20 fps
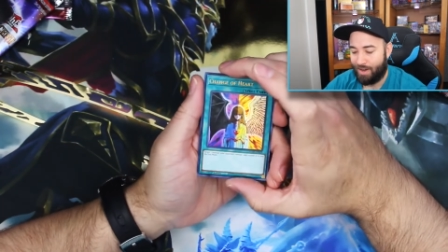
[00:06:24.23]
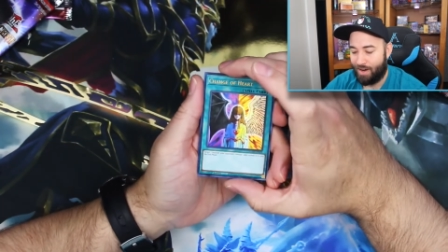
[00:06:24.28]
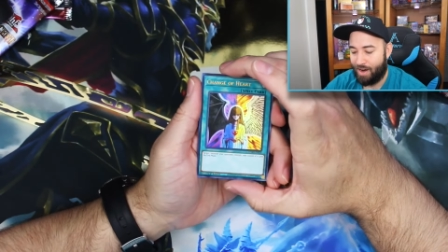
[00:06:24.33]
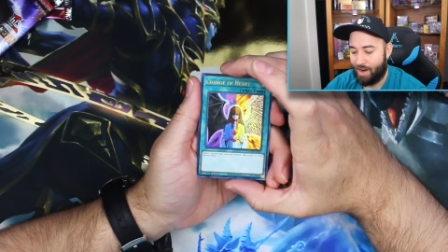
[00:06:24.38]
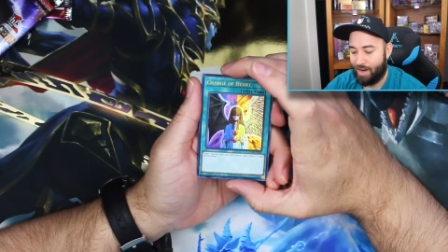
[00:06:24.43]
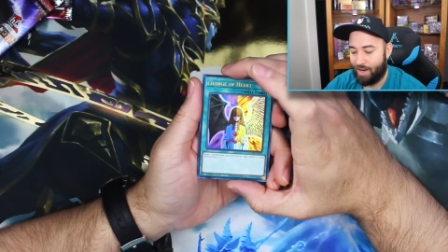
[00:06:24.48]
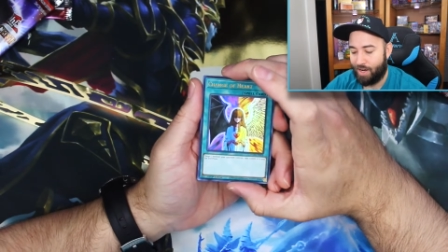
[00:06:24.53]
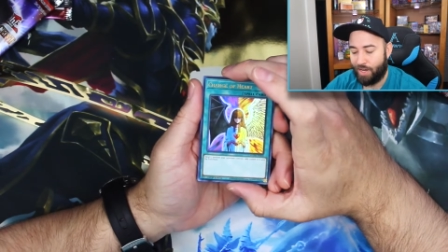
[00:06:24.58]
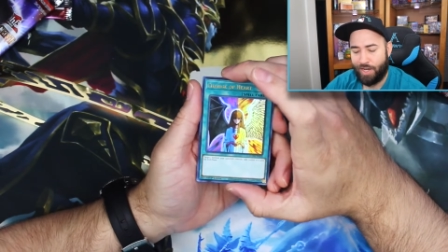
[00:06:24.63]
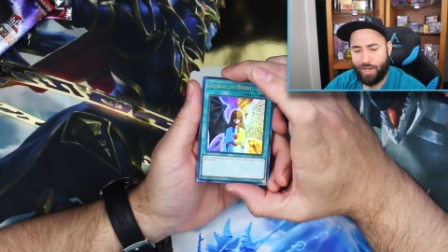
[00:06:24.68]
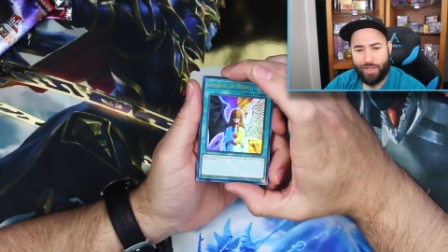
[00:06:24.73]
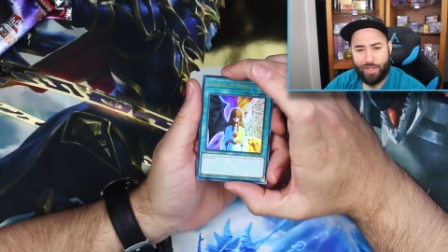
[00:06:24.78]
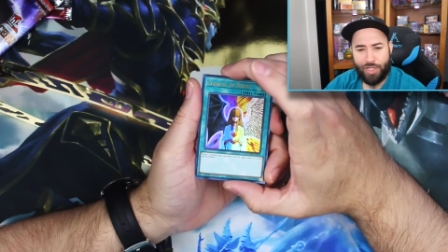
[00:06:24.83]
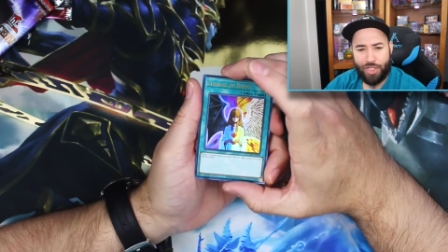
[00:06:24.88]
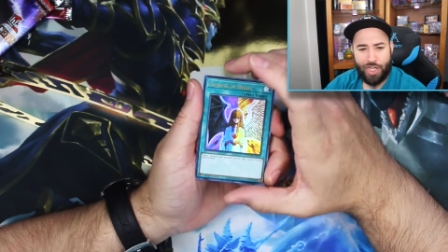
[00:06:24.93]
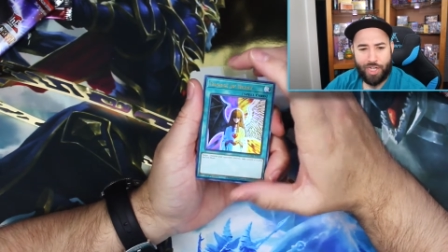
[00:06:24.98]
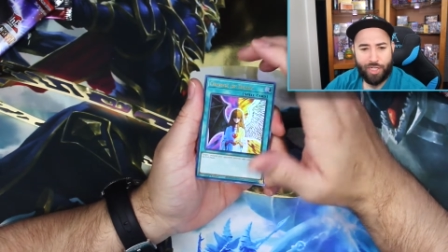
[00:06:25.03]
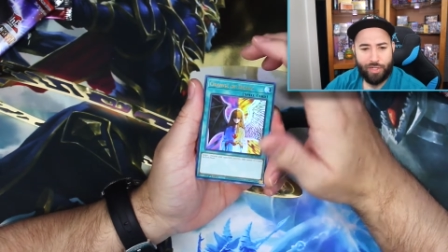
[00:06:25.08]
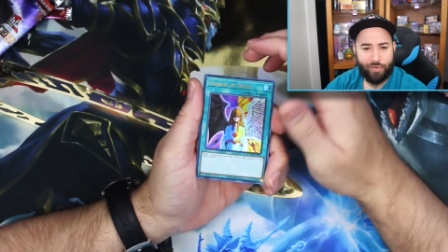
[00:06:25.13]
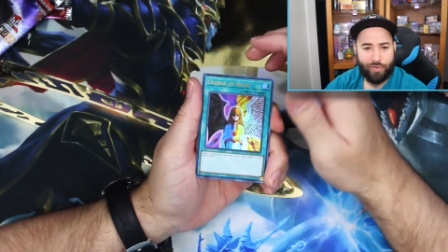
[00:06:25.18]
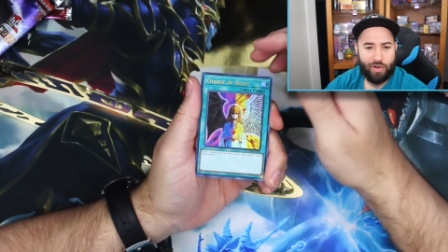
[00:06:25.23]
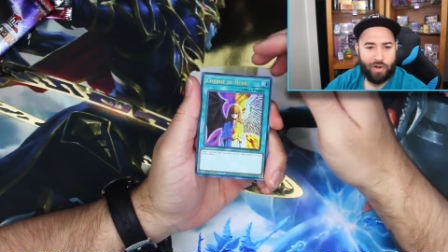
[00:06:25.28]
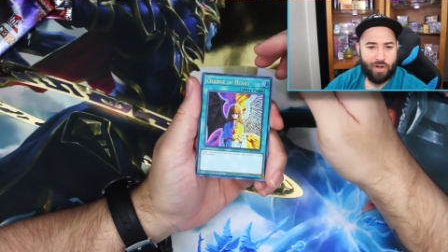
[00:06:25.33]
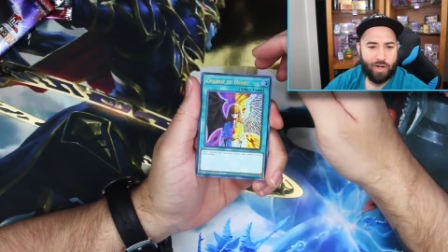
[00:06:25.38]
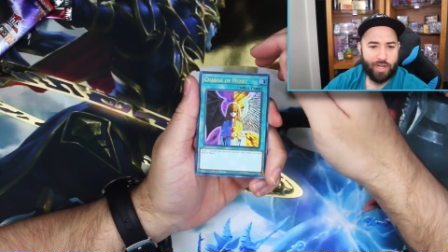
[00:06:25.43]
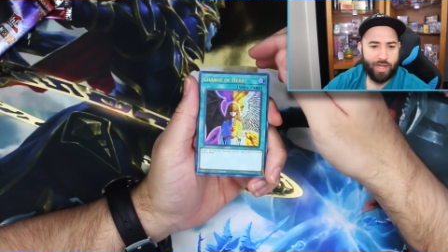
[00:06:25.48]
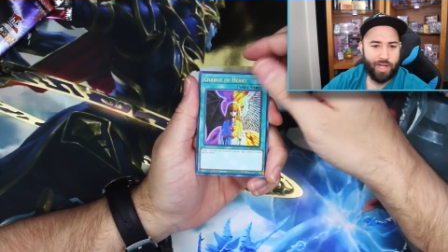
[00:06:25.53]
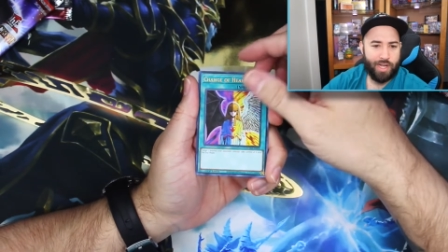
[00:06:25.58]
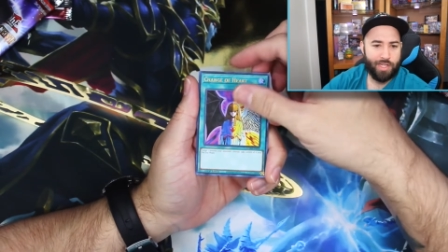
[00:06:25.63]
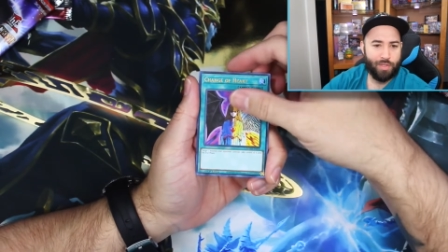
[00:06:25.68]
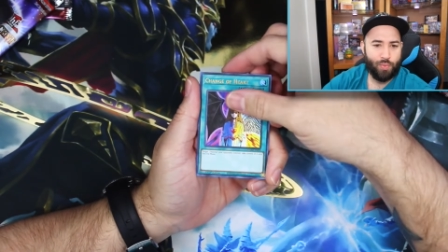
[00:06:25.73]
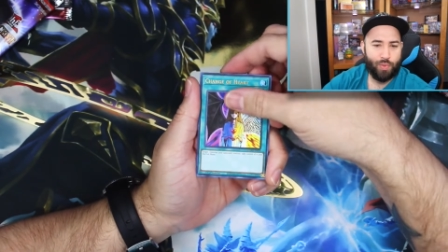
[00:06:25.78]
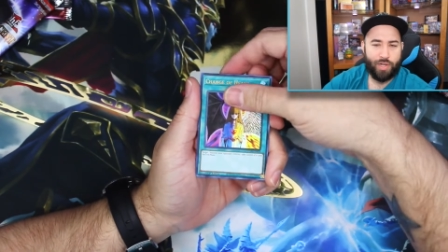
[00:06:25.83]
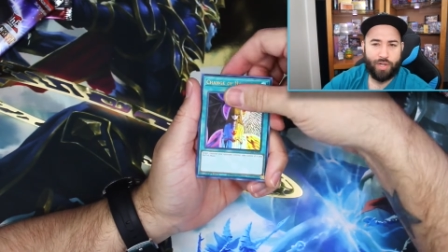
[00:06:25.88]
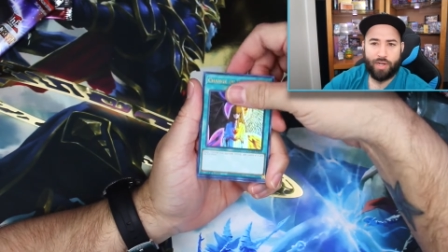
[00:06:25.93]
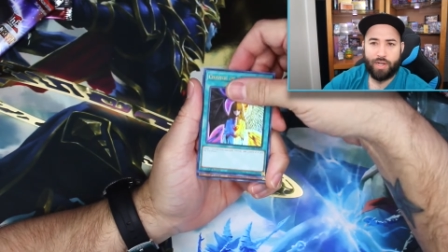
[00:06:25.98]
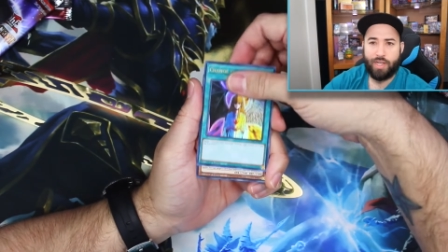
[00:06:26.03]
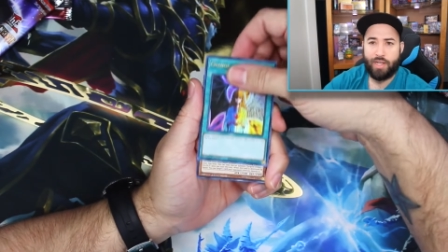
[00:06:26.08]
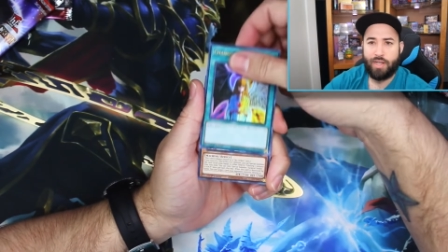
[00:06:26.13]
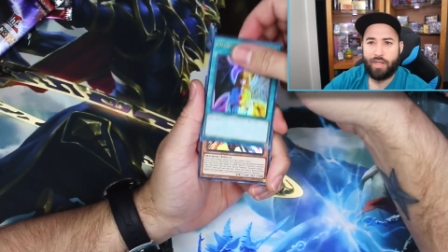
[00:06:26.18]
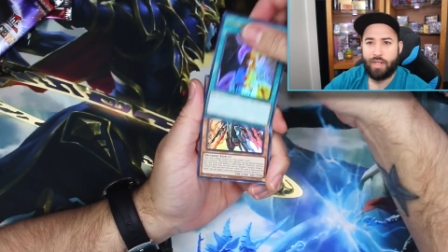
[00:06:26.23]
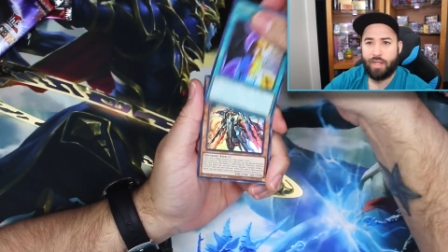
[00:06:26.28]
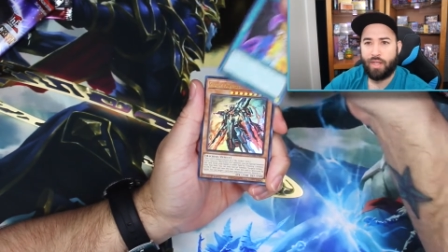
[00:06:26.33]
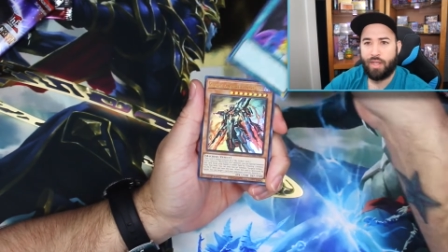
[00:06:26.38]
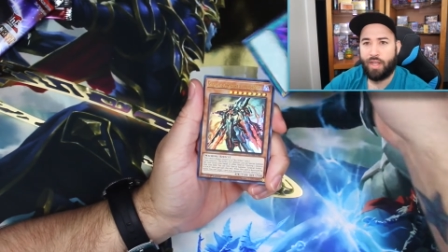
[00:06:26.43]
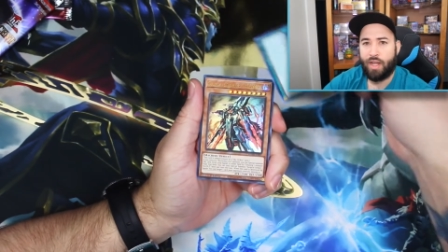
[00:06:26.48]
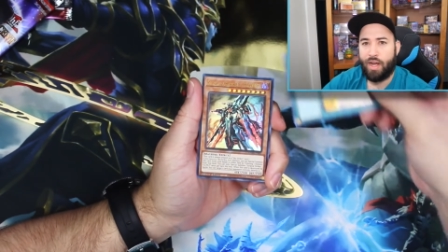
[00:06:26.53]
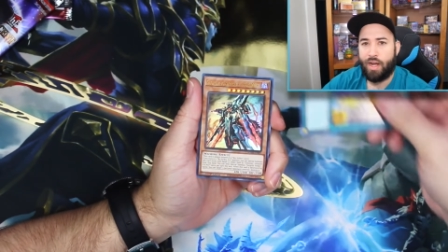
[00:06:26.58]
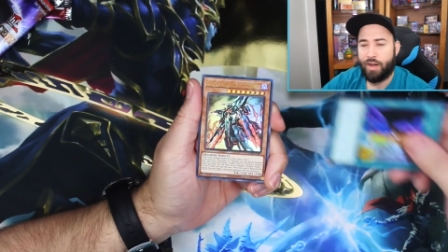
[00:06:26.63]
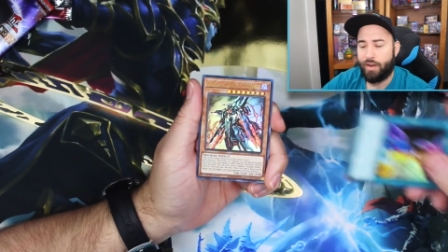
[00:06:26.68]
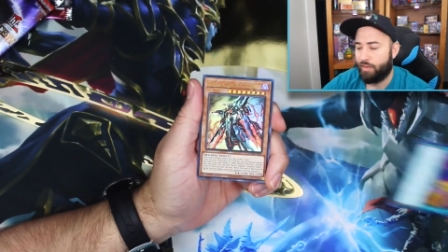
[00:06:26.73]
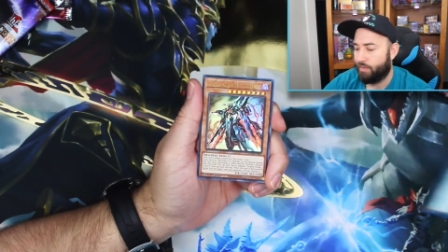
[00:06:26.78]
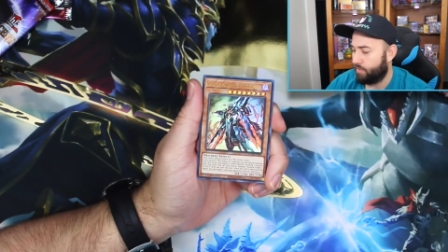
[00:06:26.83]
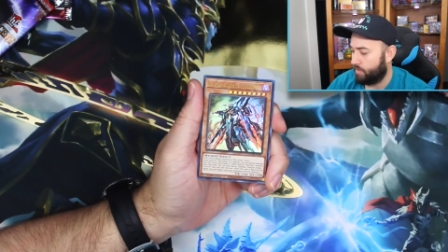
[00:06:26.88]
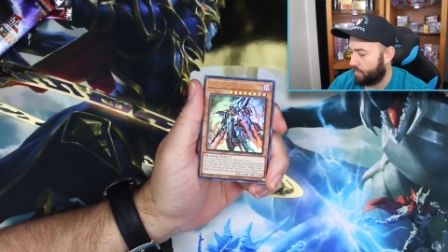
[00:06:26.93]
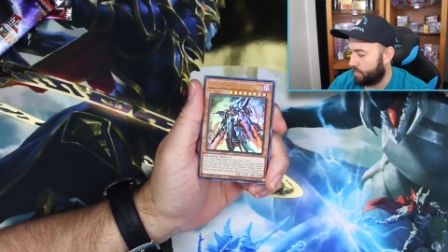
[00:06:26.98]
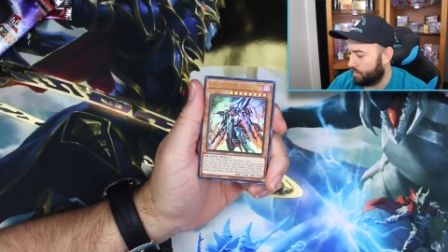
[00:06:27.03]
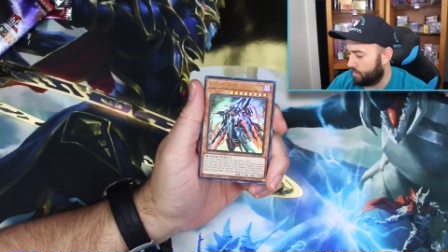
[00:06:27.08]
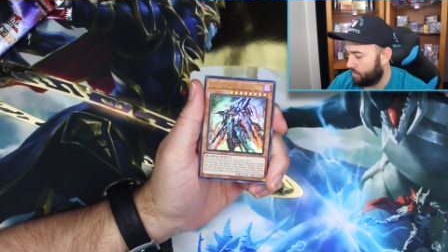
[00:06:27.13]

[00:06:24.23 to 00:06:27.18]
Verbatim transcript: All right, another change of heart, guys. We are getting a lot of uh,